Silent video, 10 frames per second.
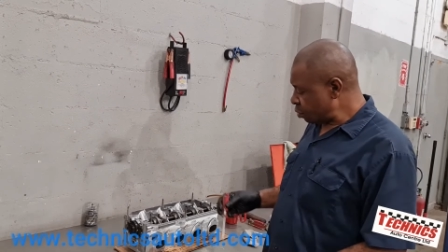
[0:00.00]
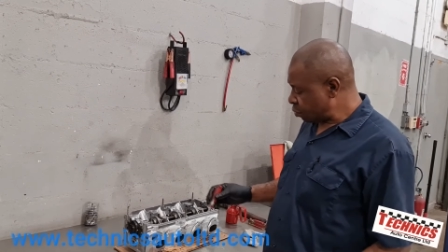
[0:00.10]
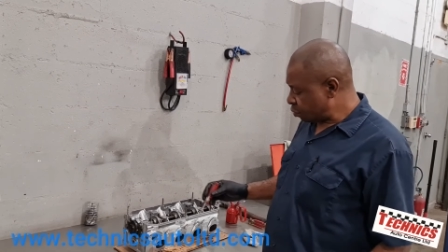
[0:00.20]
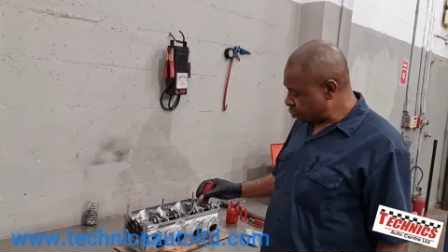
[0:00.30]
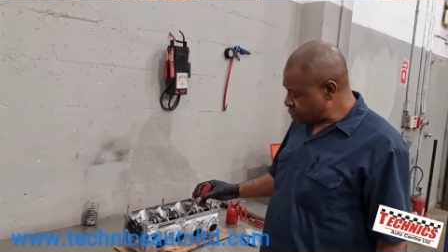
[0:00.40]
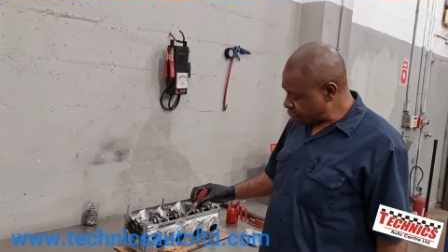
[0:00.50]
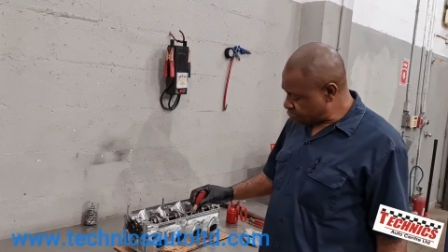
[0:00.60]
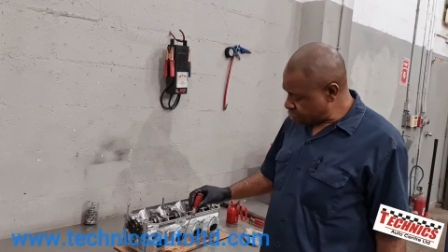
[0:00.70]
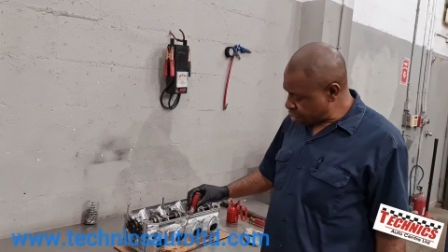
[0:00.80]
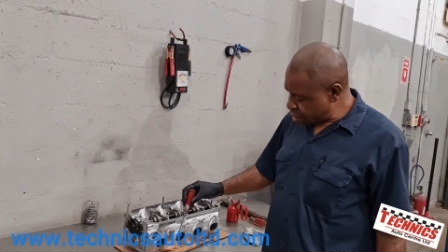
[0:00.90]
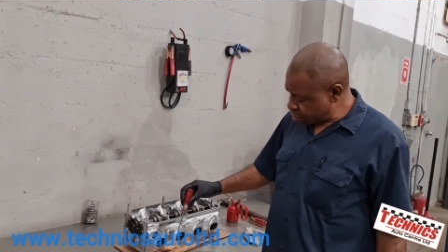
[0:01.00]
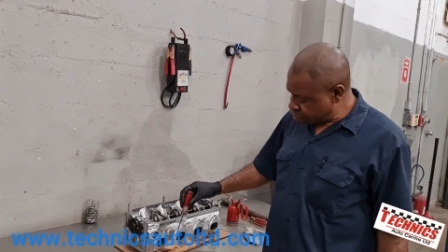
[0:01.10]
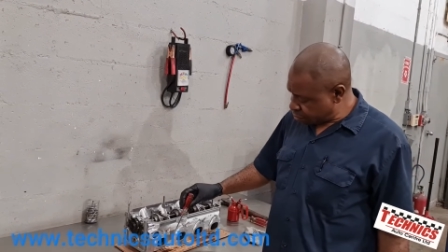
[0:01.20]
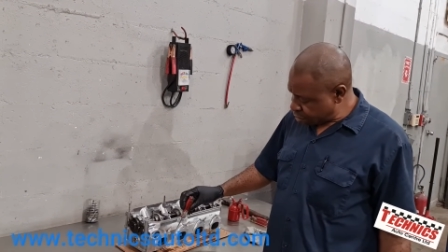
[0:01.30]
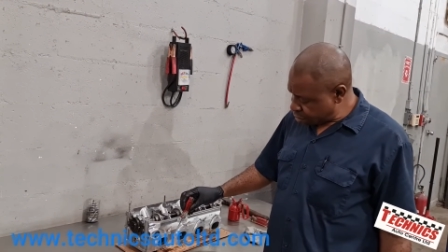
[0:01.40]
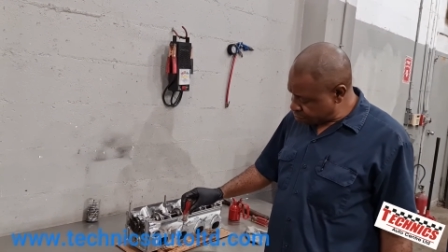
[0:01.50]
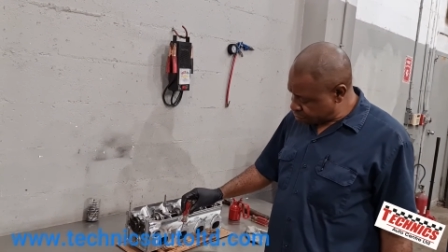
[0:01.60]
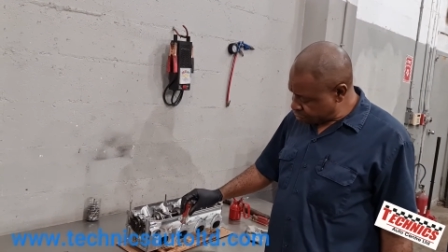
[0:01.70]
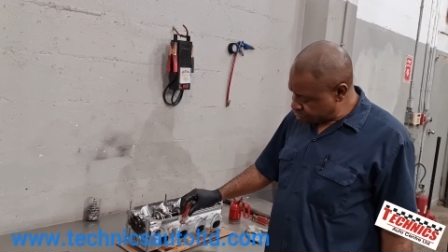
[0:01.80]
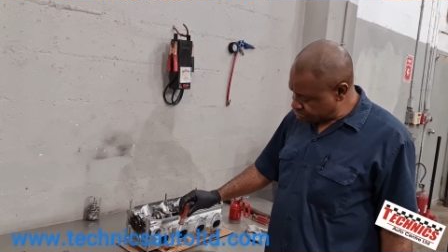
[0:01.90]
So that's why I'm
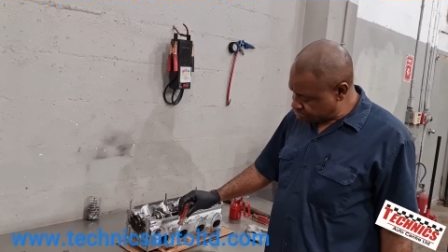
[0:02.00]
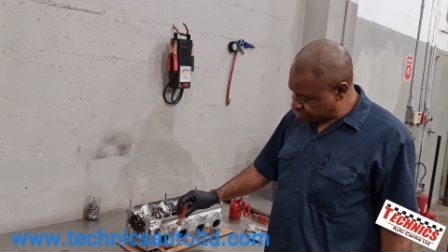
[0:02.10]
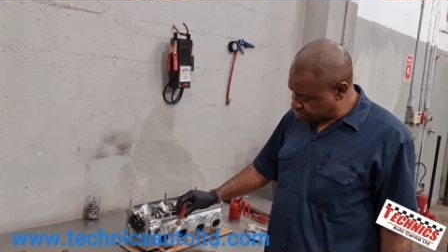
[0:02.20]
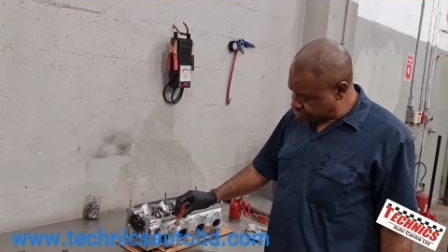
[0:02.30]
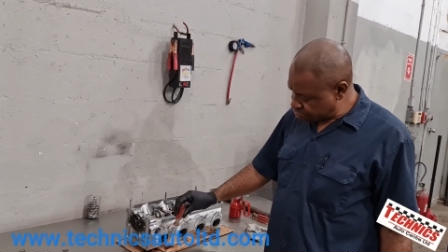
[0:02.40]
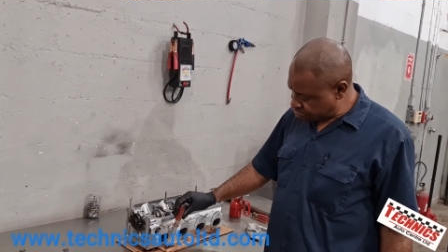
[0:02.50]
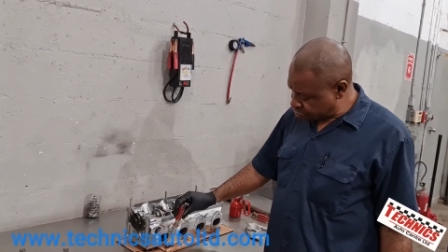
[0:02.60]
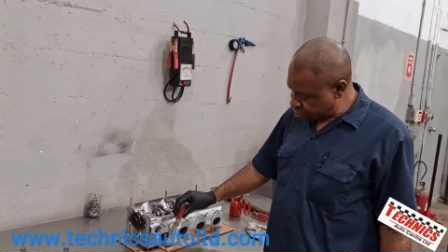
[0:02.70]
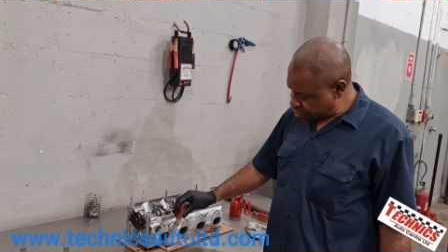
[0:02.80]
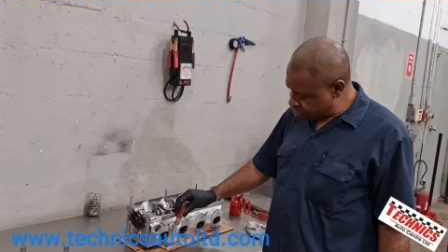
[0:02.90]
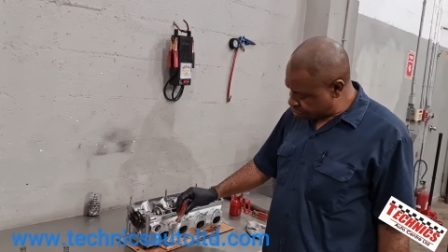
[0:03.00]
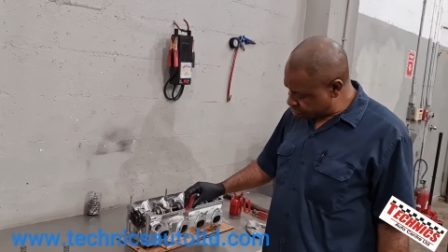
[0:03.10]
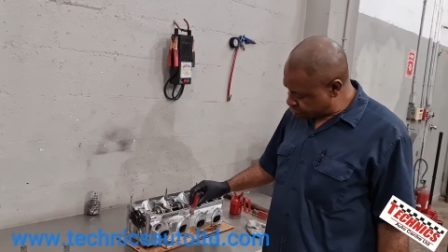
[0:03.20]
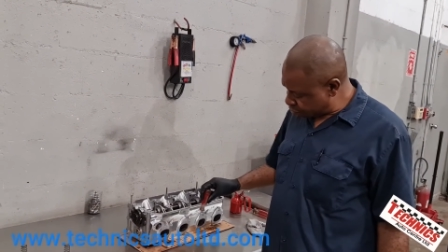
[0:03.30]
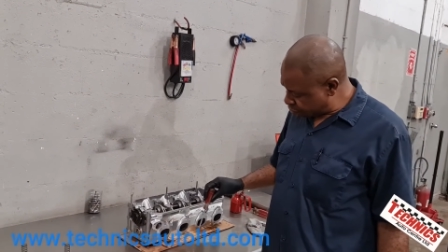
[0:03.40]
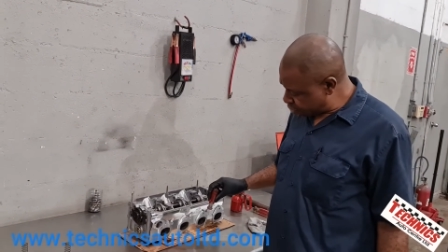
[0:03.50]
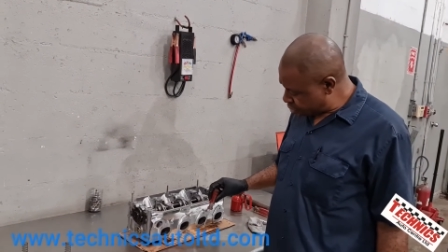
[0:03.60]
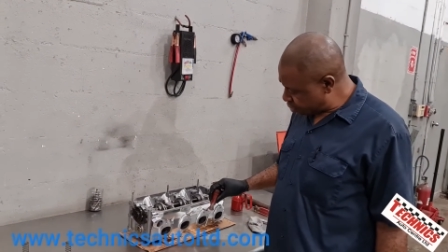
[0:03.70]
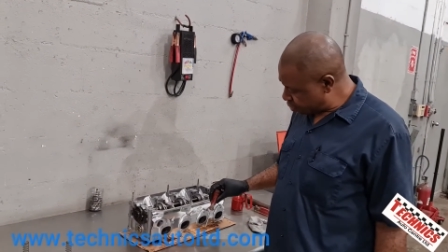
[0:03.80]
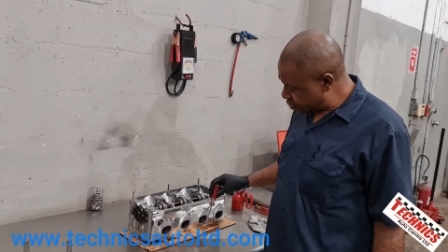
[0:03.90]
put this two small piece of wood
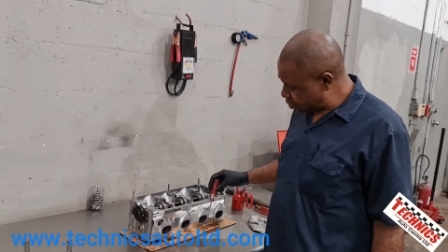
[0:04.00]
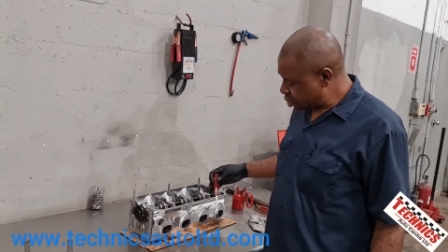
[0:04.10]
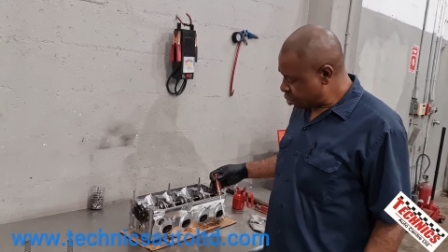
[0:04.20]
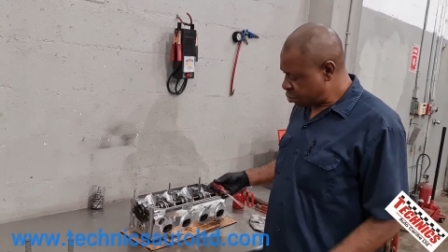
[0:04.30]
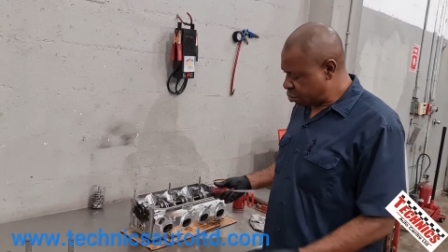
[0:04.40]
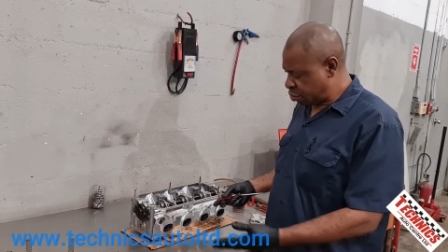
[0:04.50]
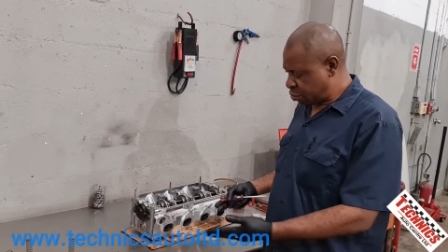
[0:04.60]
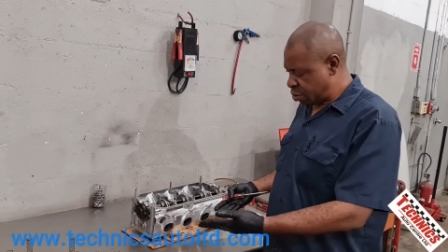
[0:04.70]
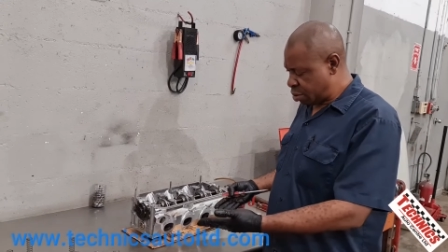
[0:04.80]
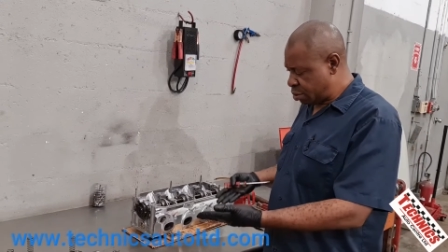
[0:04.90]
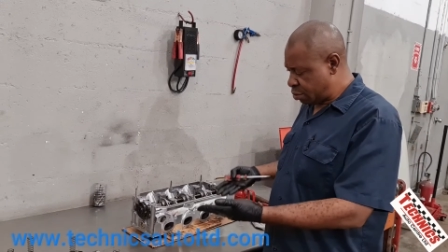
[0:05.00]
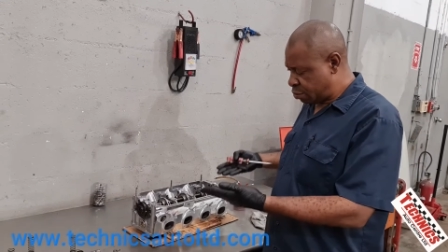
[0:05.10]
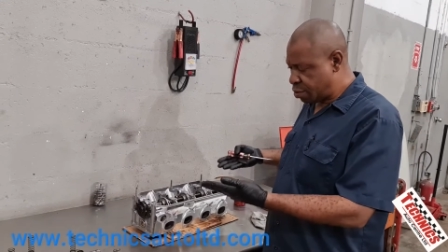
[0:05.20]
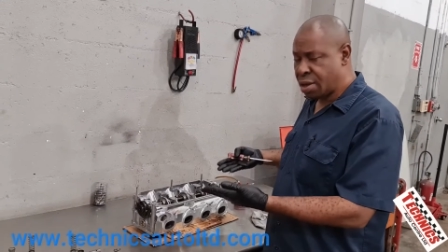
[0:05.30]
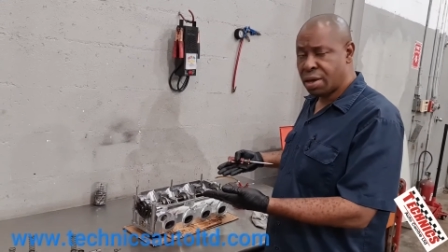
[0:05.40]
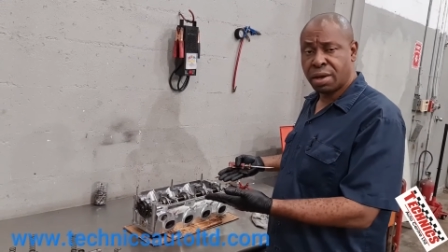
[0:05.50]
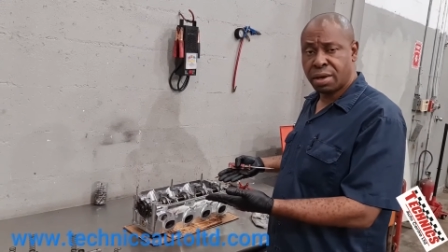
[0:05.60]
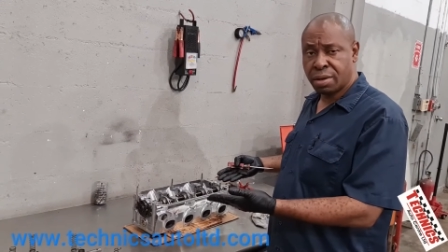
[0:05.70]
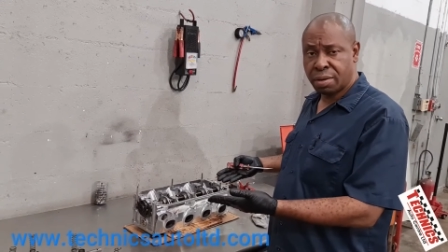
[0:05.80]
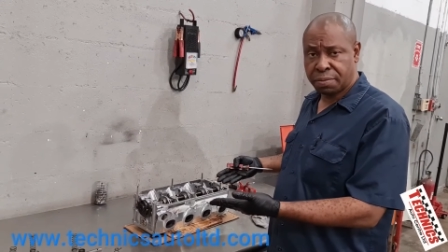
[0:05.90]
here, just to ease the
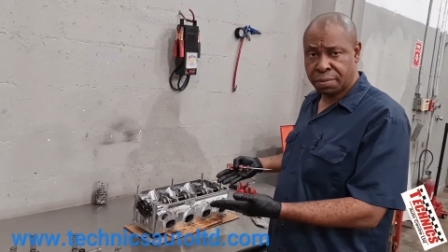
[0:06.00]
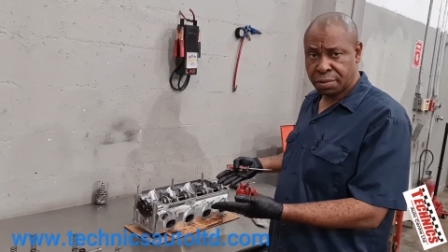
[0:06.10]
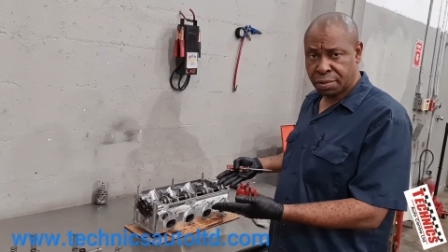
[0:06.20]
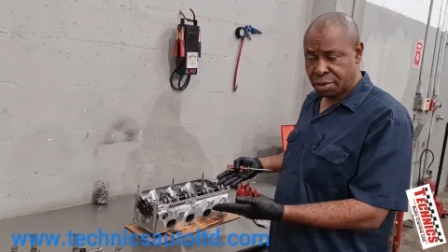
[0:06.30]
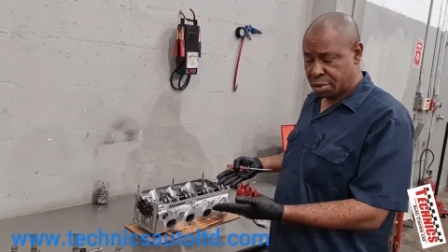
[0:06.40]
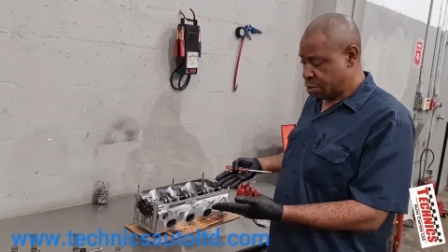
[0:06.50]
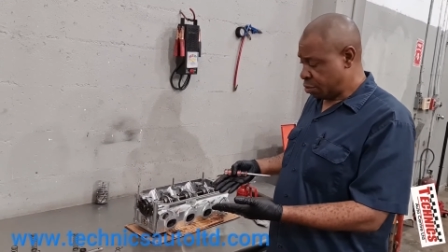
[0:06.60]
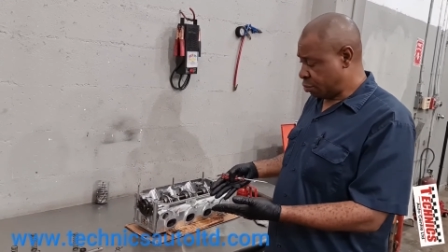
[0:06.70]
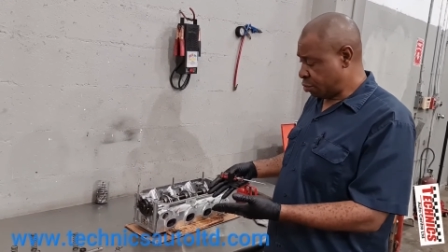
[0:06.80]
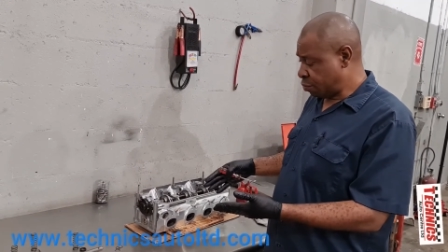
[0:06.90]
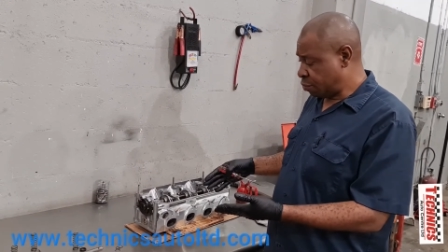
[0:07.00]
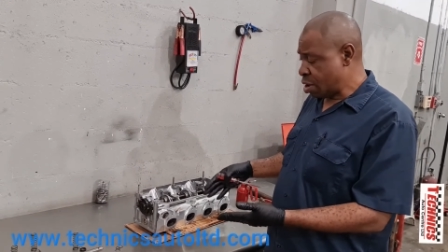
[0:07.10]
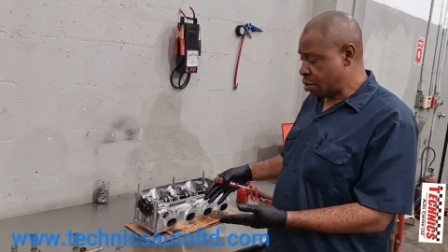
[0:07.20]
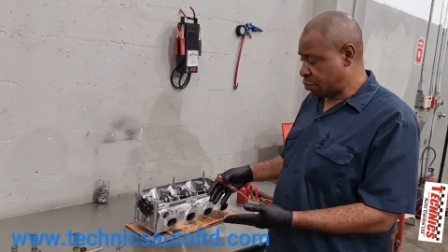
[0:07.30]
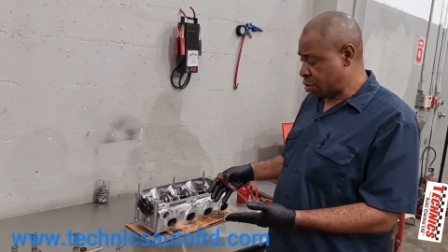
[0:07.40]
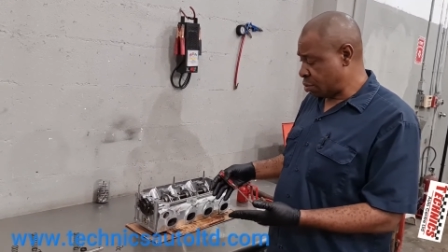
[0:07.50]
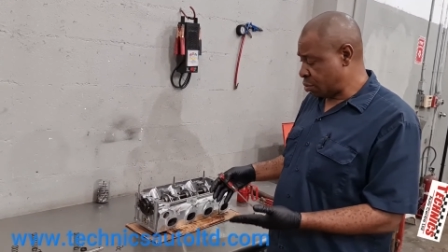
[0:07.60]
head up so the valve can